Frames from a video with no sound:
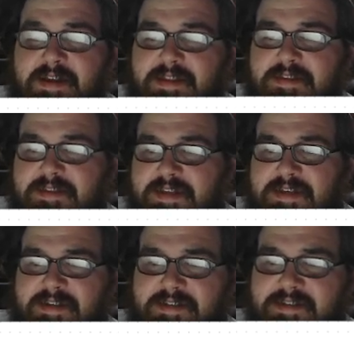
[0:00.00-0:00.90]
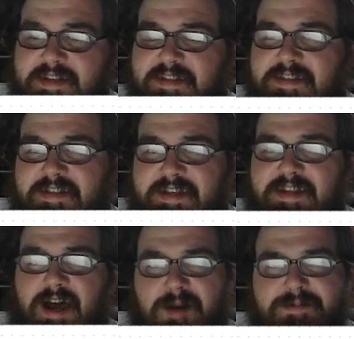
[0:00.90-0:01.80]
The thing is,
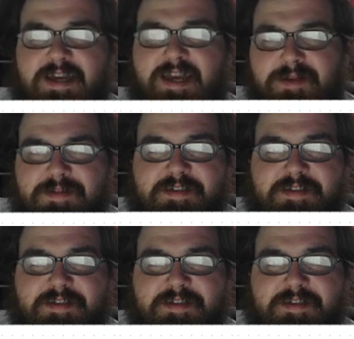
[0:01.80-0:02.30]
uptime is